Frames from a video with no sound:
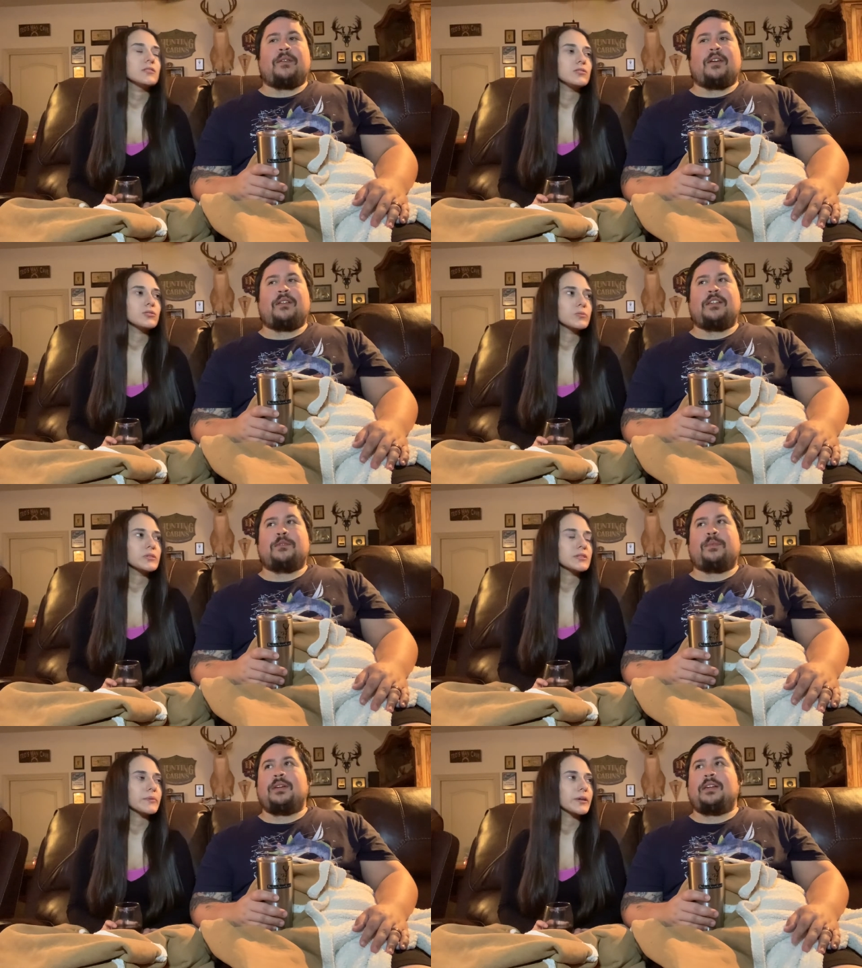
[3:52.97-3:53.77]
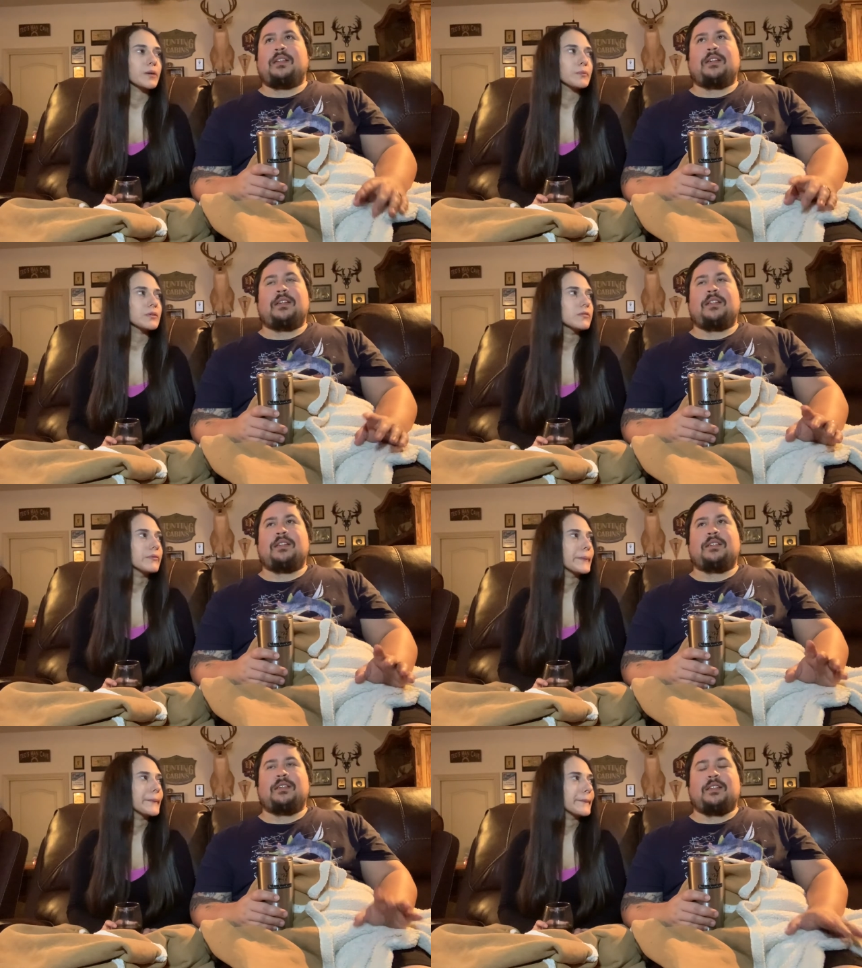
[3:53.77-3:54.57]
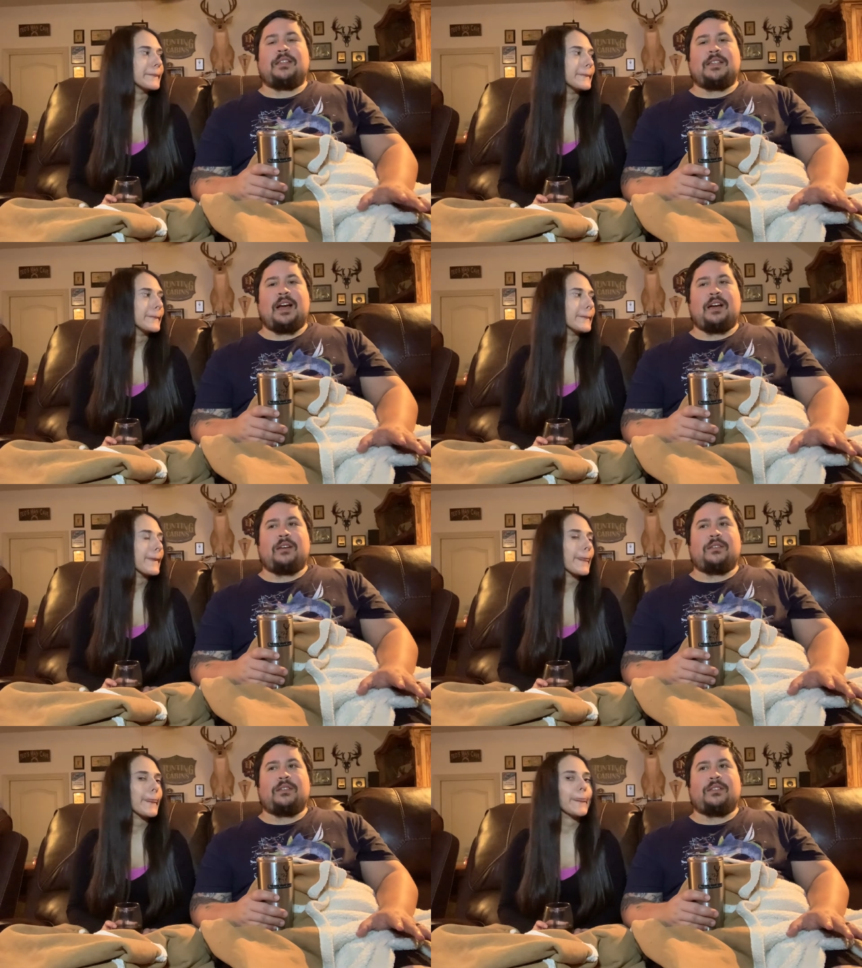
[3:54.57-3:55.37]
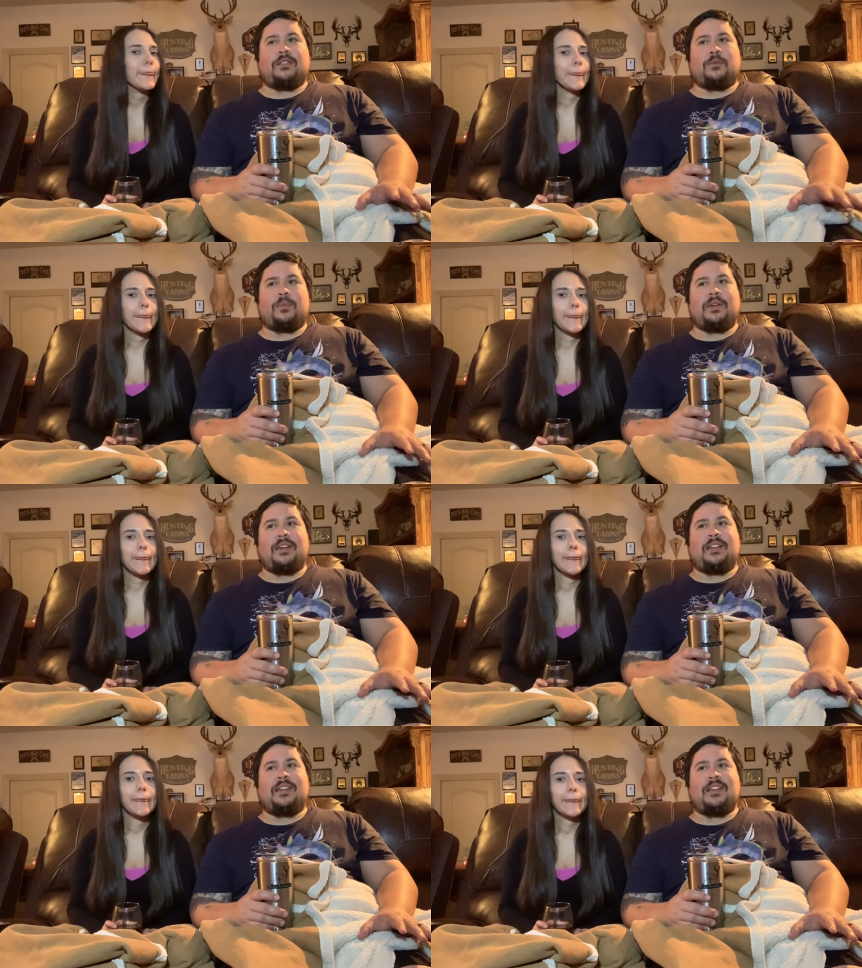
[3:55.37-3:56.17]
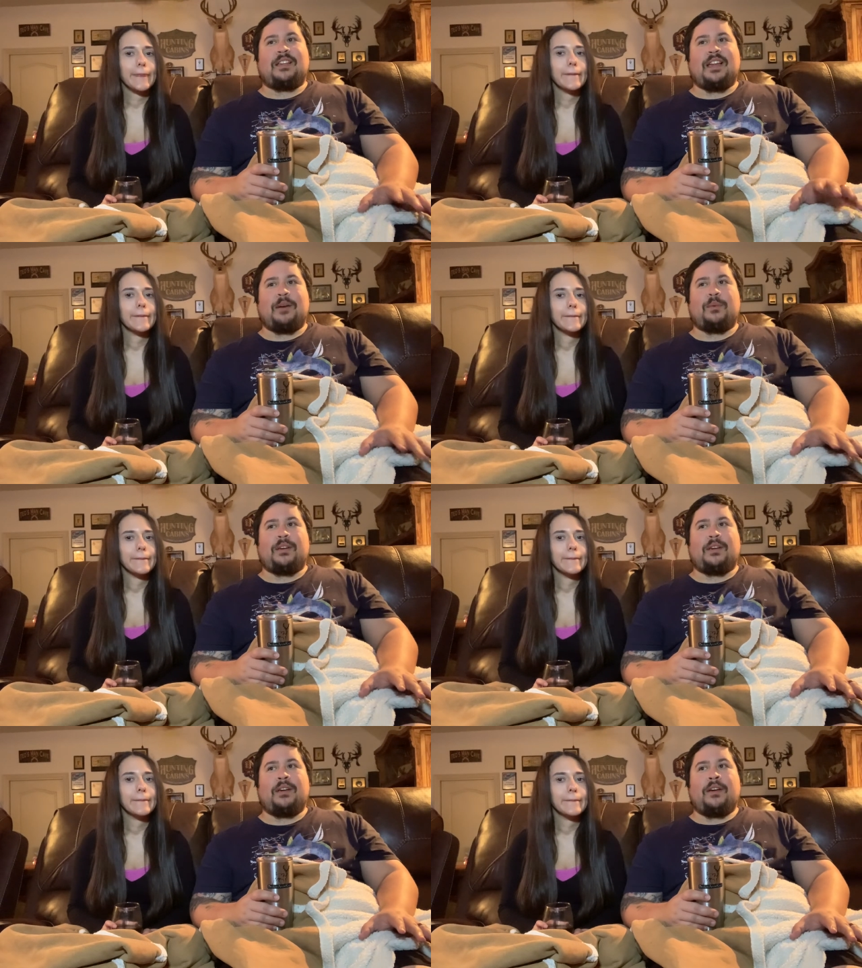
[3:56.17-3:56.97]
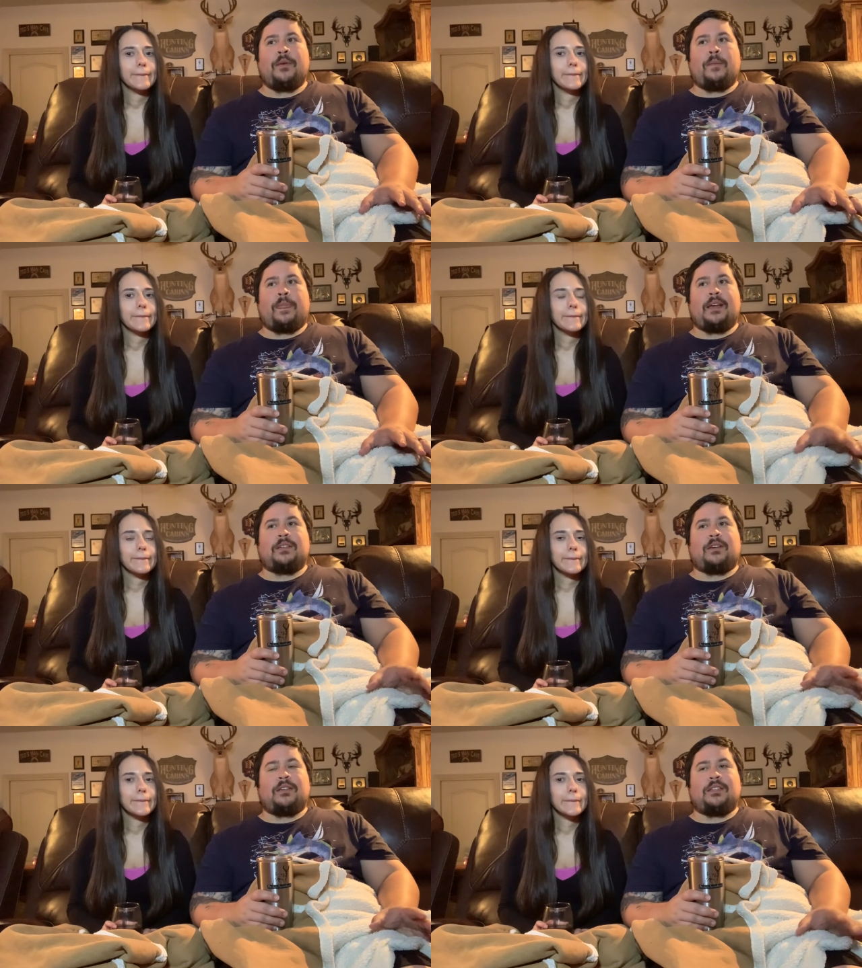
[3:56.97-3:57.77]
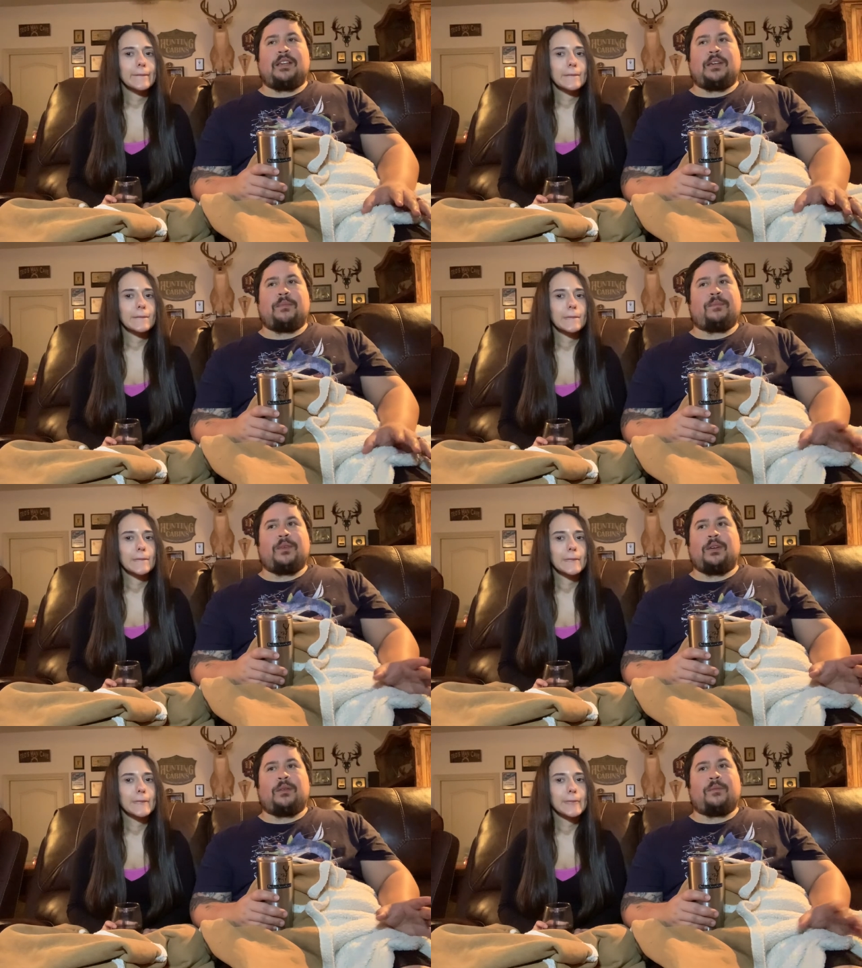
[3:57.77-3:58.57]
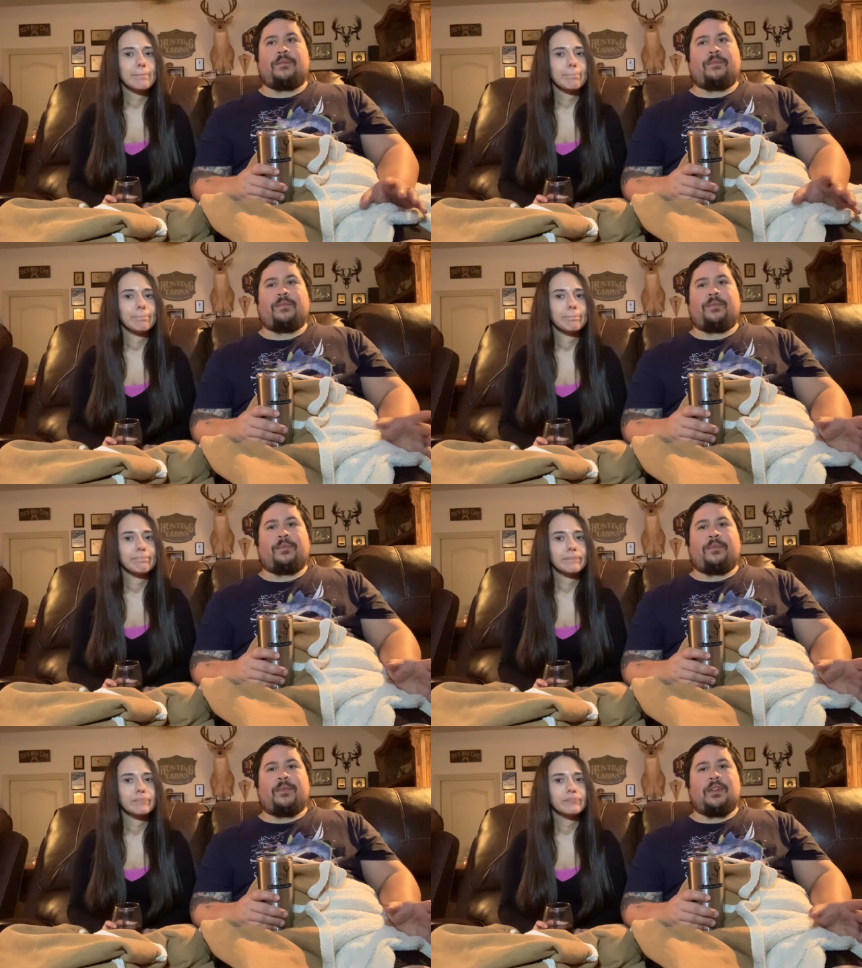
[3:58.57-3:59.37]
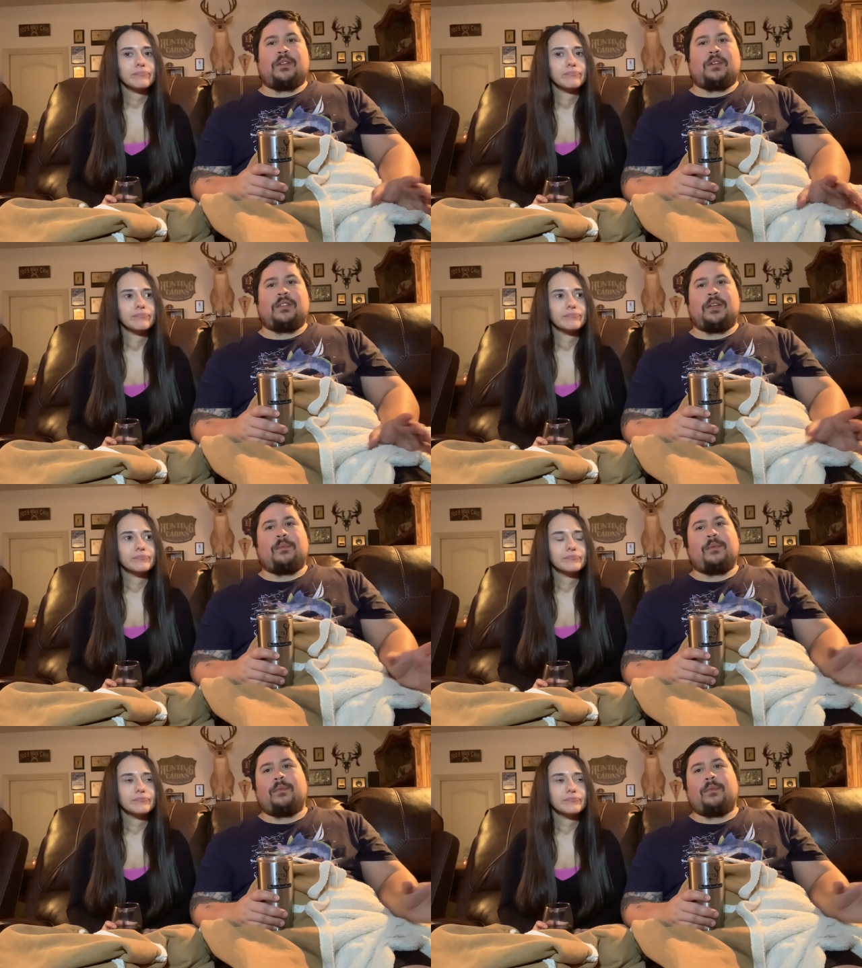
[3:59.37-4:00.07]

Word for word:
Speaker 1: Everything in this house, it's so big, and then in the neighborhood, it's all in the same. You know, it's all the same